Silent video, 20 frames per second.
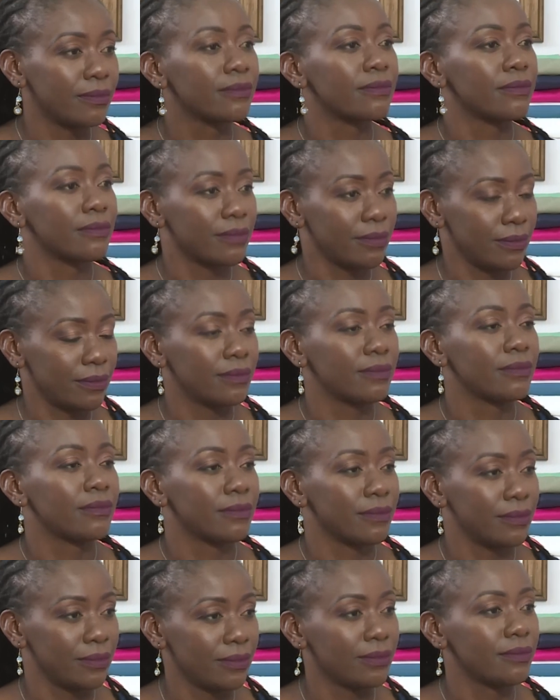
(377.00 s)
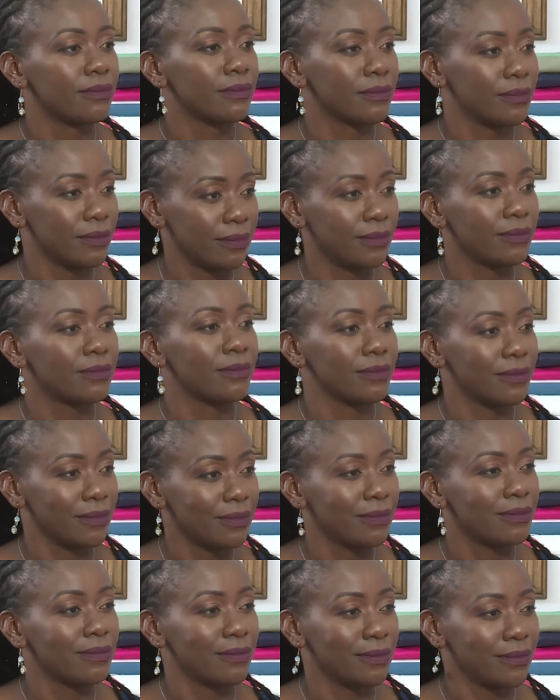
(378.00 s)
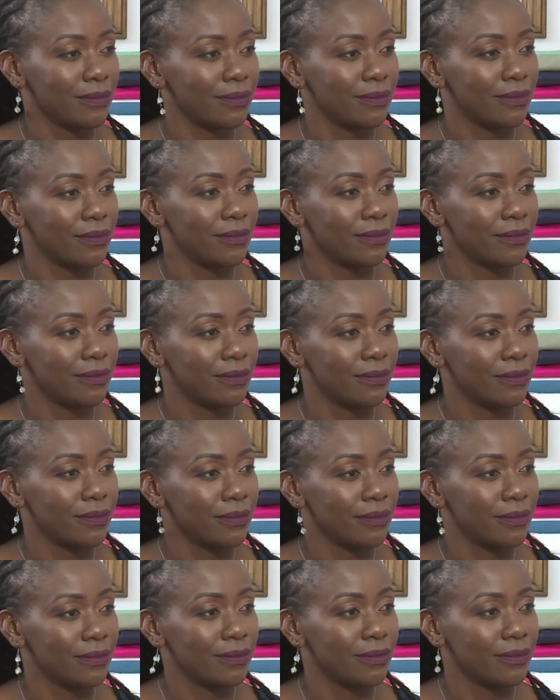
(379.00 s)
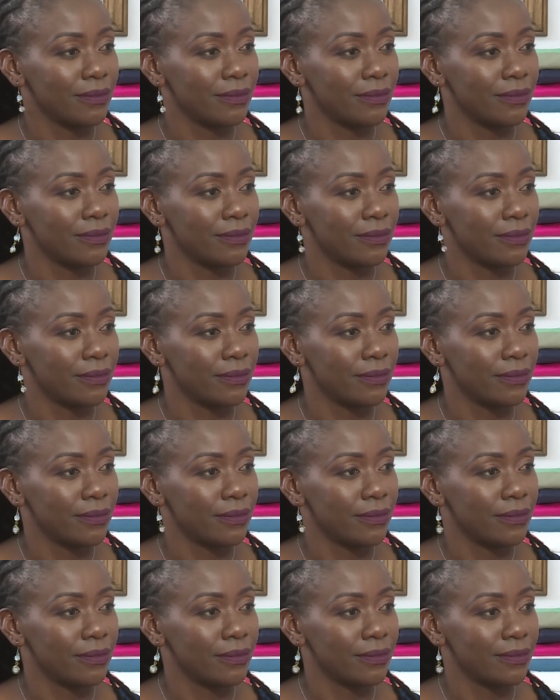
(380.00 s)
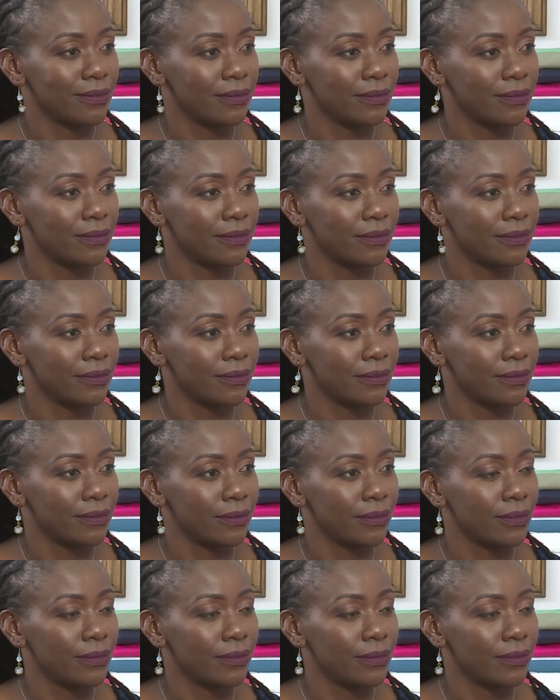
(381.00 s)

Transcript: you find a child starts walking as early as eight months, and there's another one who will wait until eighteen months.